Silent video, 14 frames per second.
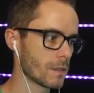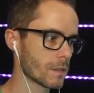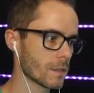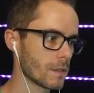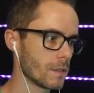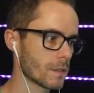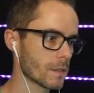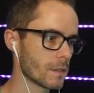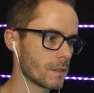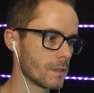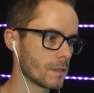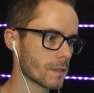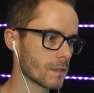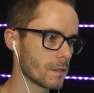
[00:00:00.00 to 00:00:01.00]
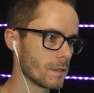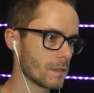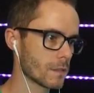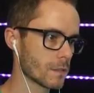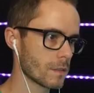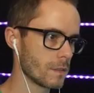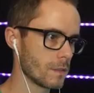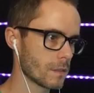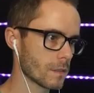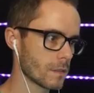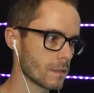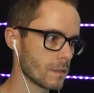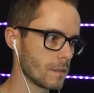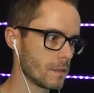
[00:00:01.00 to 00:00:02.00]

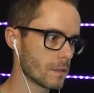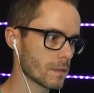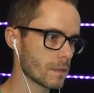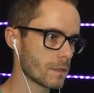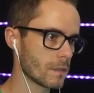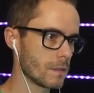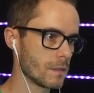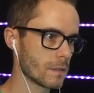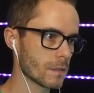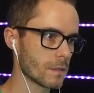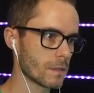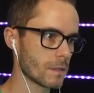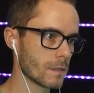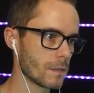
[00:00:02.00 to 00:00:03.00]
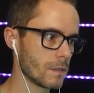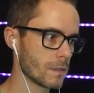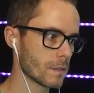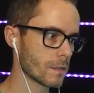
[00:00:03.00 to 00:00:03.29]
[no speech]